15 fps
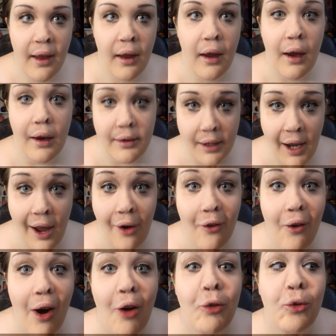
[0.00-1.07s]
And
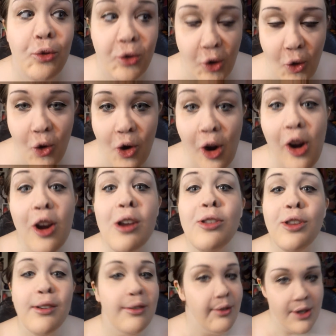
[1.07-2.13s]
now for
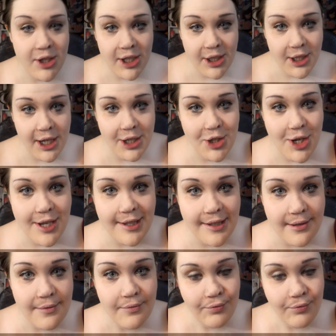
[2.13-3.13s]
the finishing touches.